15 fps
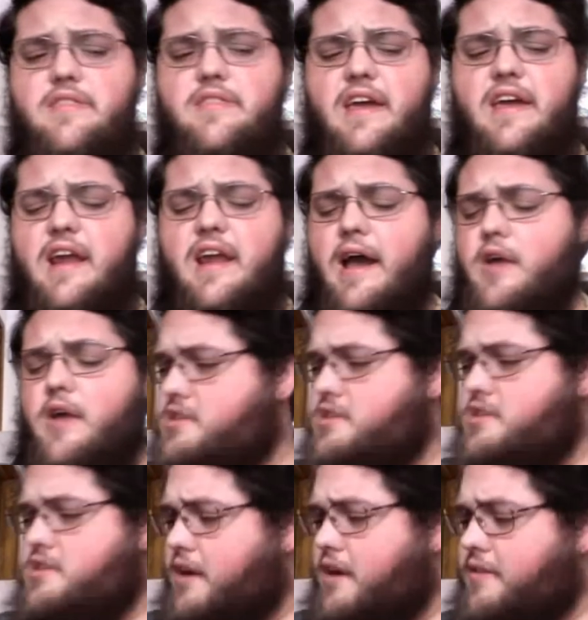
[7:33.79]
that I
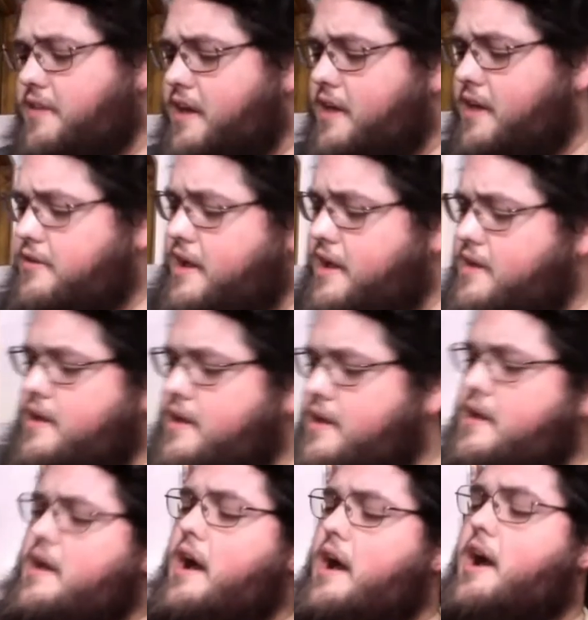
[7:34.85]
worked on the other day.
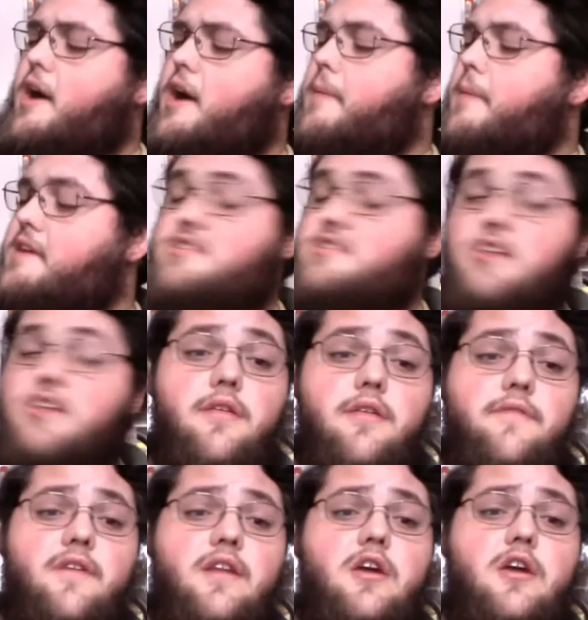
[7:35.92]
I saw
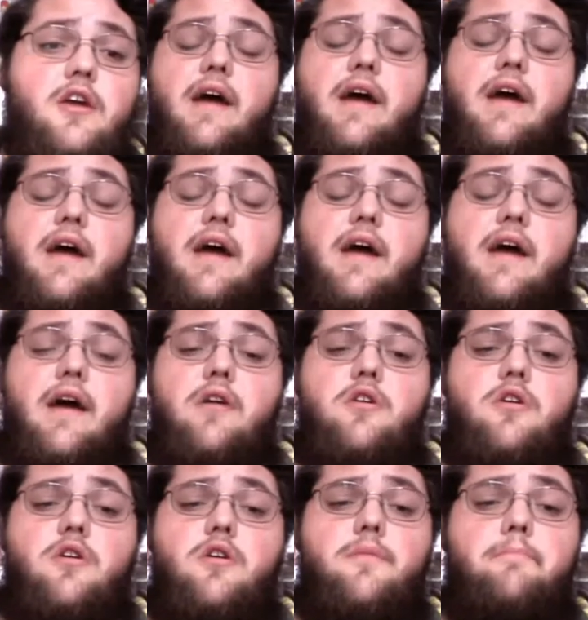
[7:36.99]
the video of how
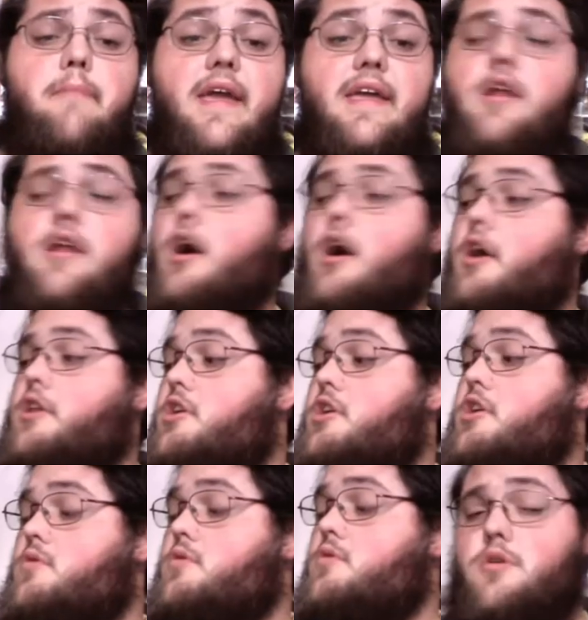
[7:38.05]
to make it on
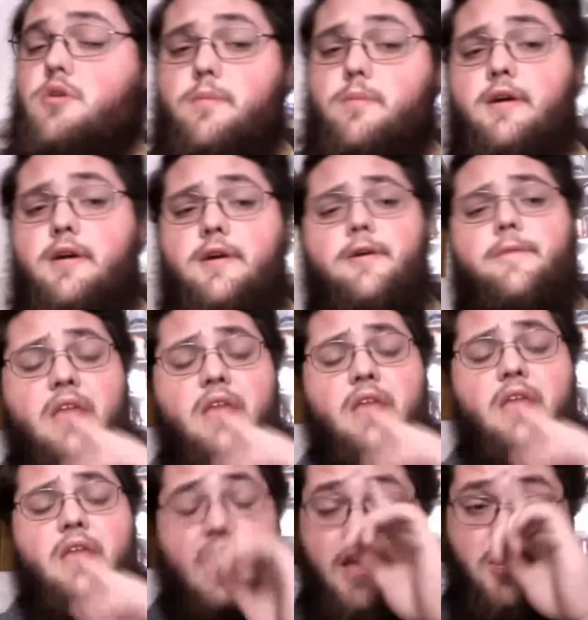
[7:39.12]
YouTube,
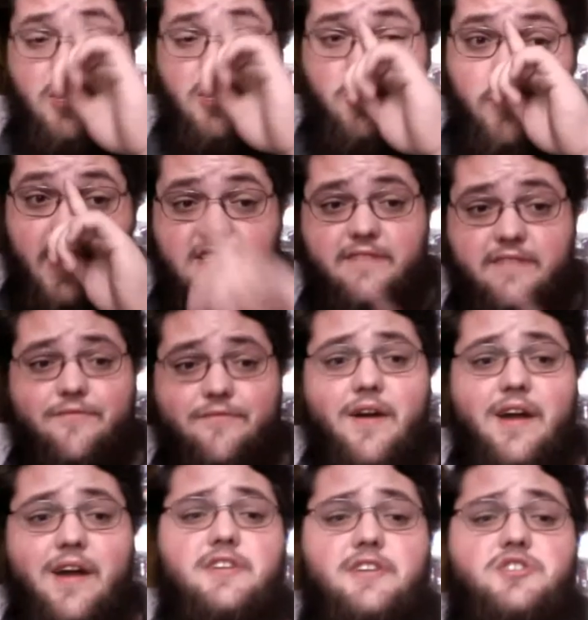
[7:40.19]
and you guys can
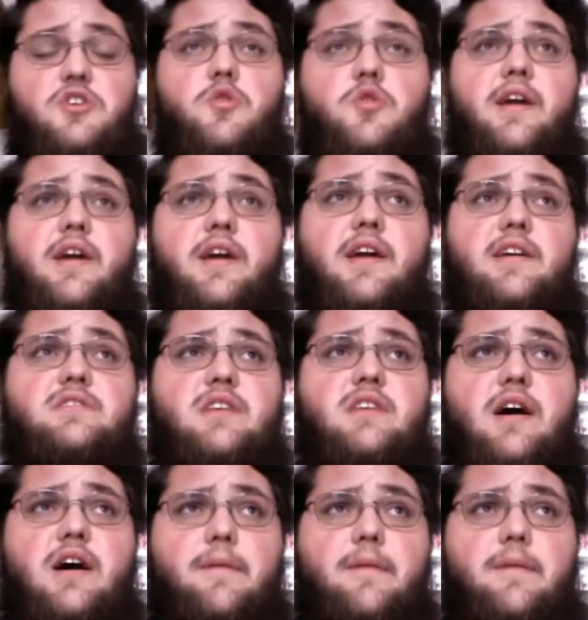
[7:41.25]
find it too. It's